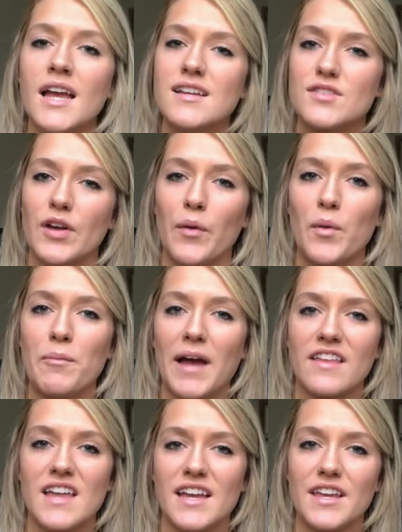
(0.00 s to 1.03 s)
So I went
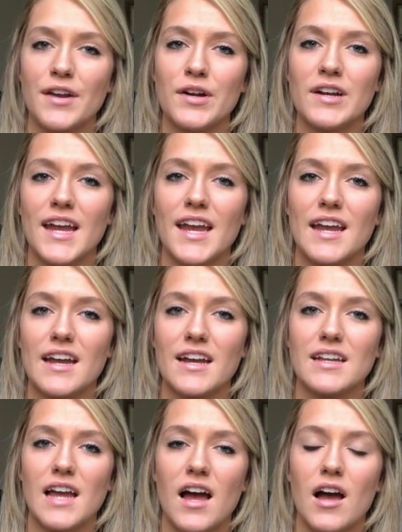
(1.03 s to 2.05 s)
back that year,
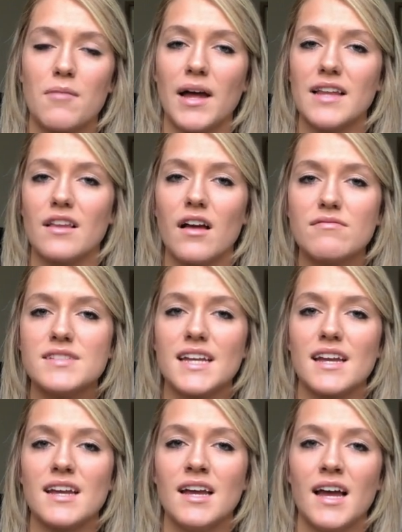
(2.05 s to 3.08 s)
and I loved
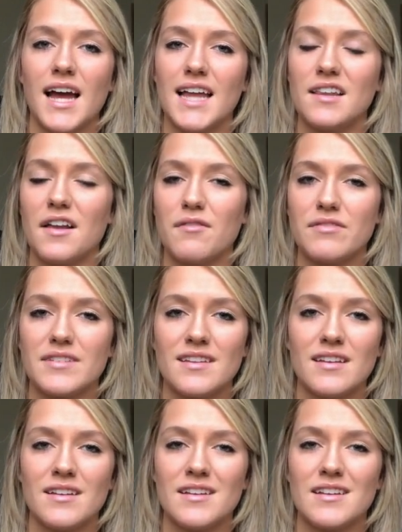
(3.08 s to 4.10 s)
it. I loved
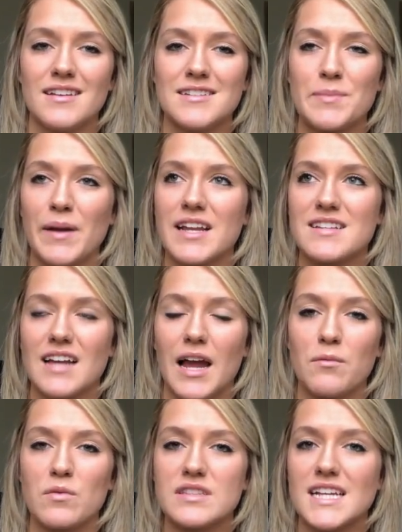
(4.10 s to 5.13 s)
spending
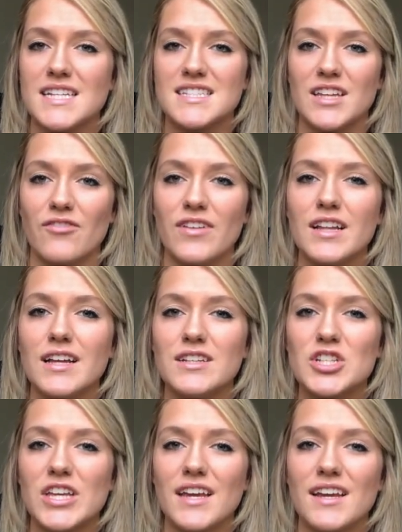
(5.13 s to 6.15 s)
time with Destiny
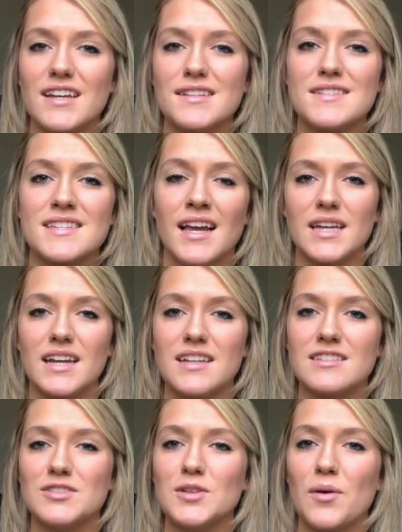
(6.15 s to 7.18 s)
Village kids, getting
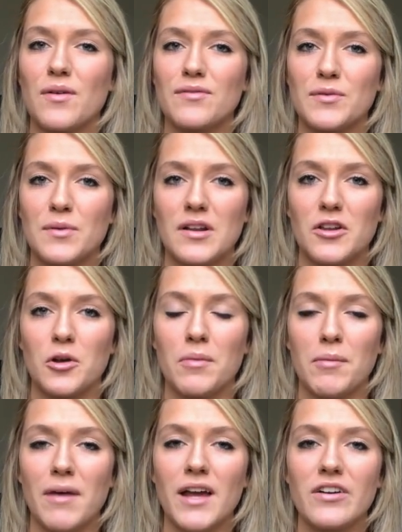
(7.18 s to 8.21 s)
to know everyone a little
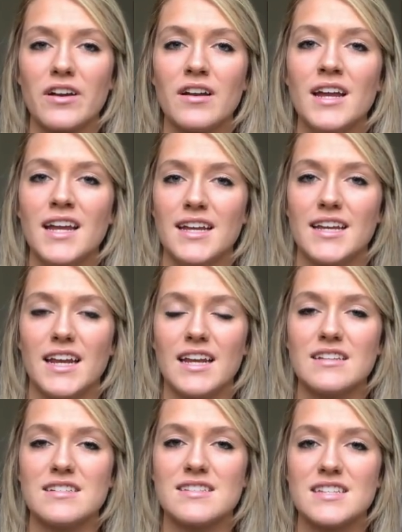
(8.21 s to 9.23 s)
bit better, getting
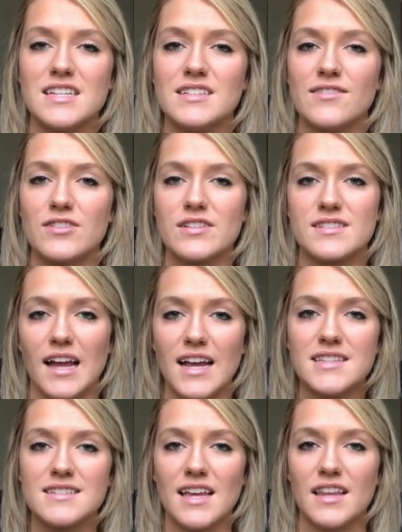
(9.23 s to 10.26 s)
to see different
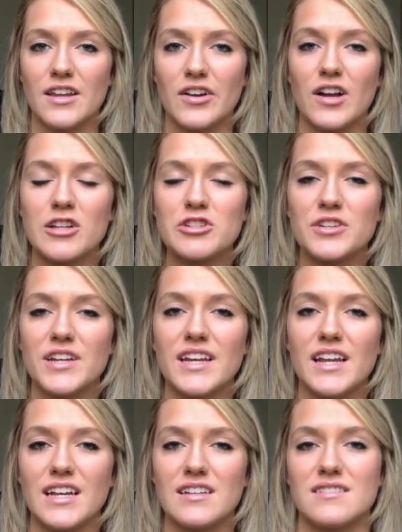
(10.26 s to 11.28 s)
sites in their country,
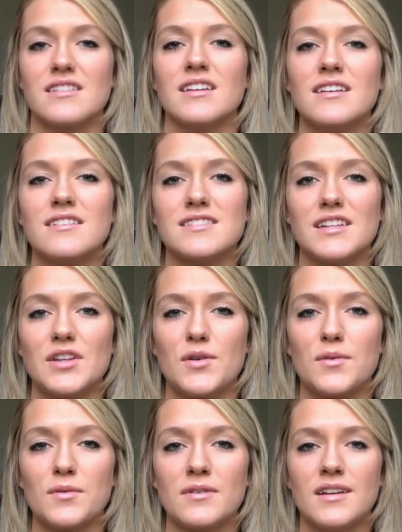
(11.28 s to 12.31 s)
getting to
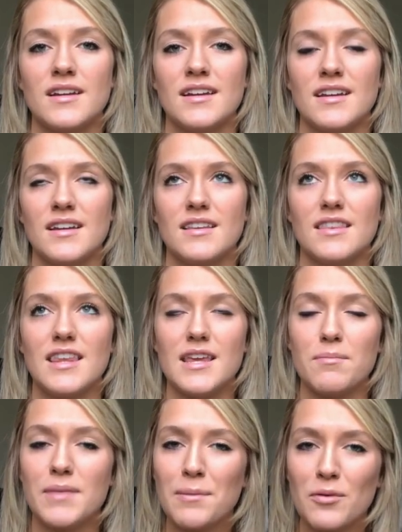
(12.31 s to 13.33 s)
know the
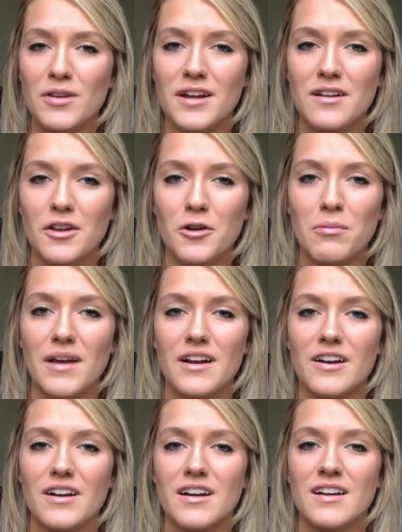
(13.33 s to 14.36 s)
people there a little
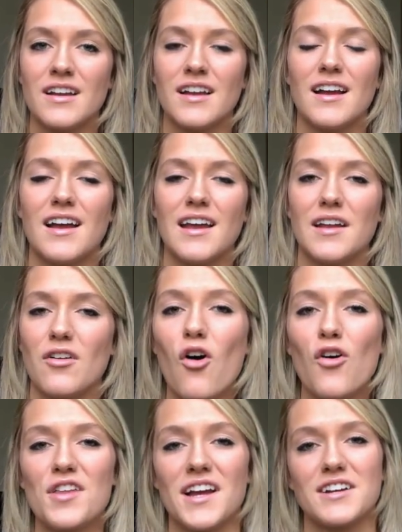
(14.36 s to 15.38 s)
better, and
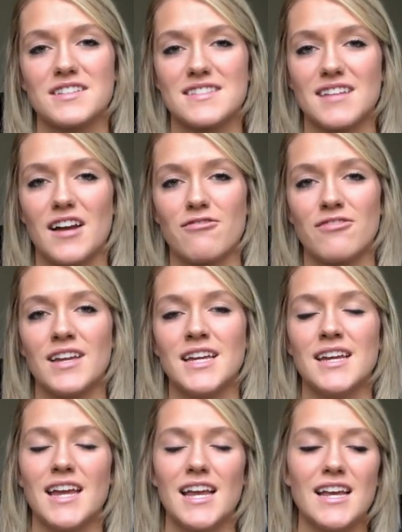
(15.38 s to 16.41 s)
all that good stuff.
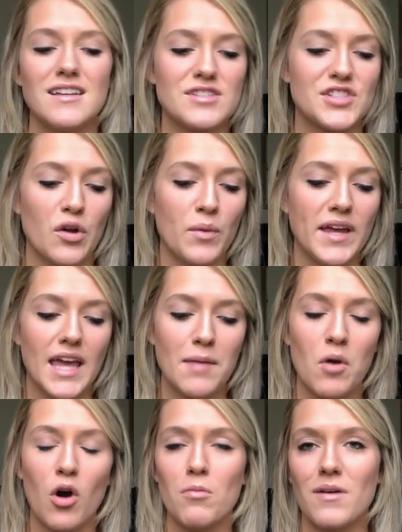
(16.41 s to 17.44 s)
And so we came
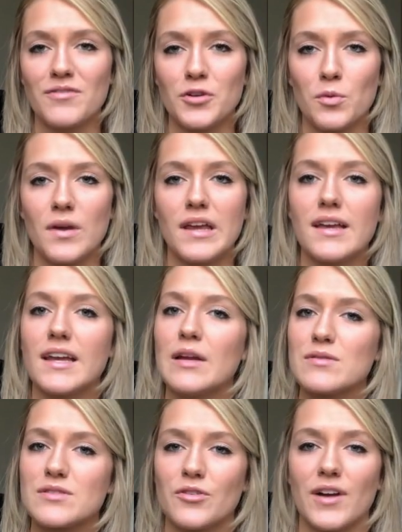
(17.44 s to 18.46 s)
home after a week, and it
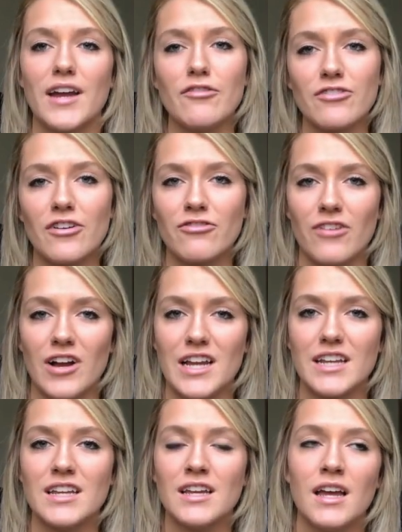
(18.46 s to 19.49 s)
was great. It felt
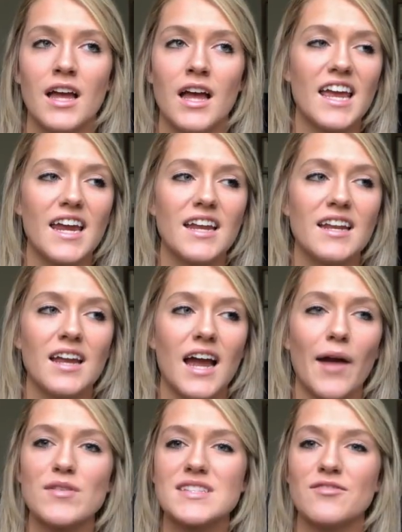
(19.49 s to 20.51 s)
fun. Then
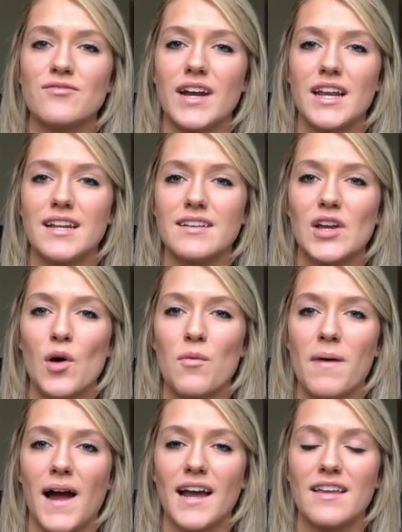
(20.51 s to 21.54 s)
I was invited to go
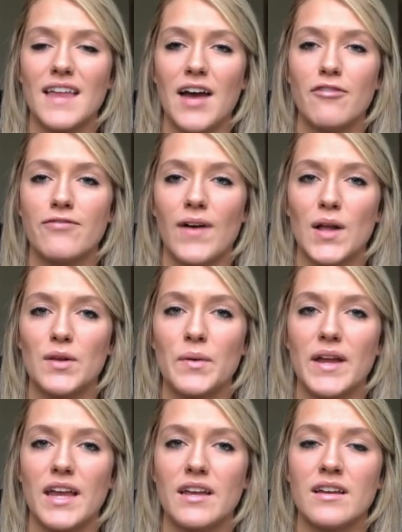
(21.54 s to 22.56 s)
back that
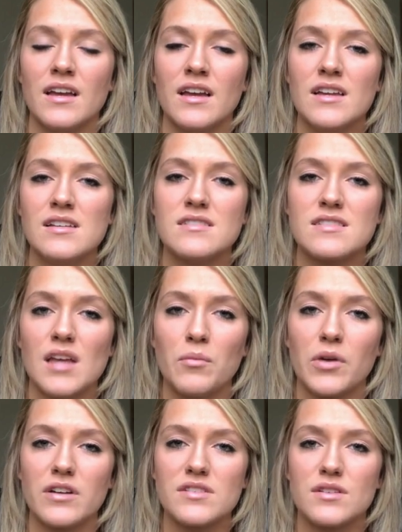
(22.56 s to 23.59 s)
following
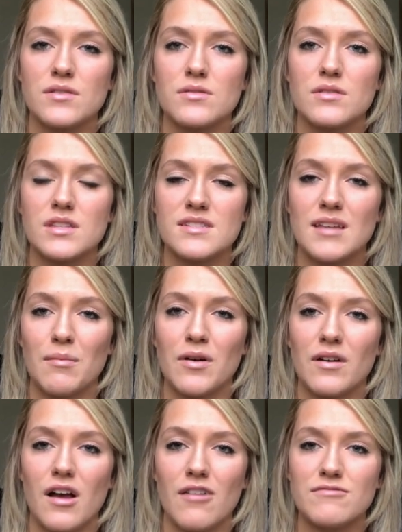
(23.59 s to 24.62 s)
summer, so the summer
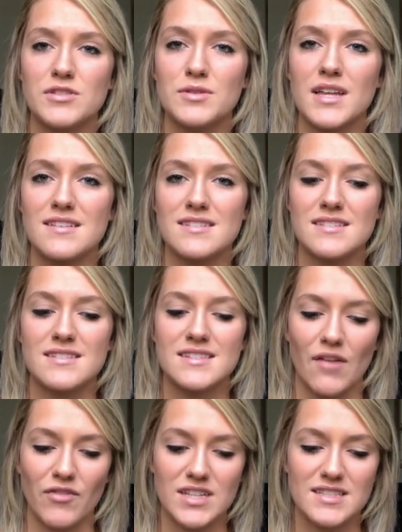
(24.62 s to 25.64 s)
of
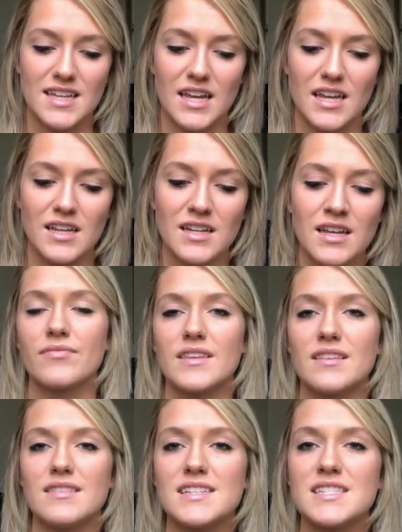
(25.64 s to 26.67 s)
2017,
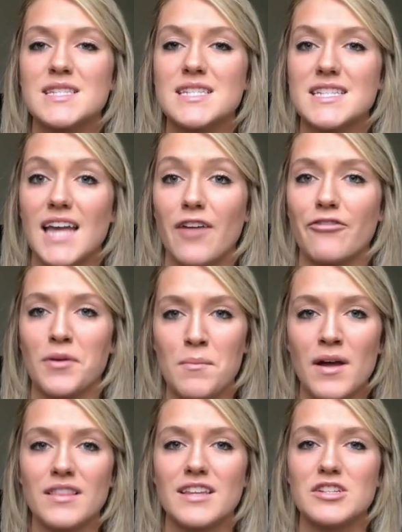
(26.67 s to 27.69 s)
to stay for a
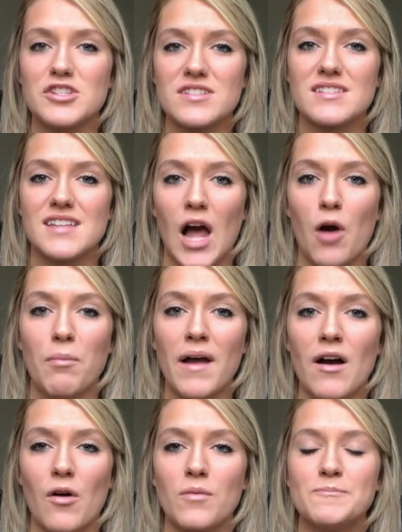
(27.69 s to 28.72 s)
month and just help
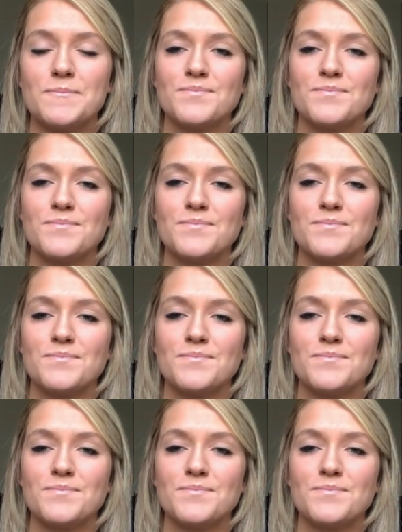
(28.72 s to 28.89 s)
out.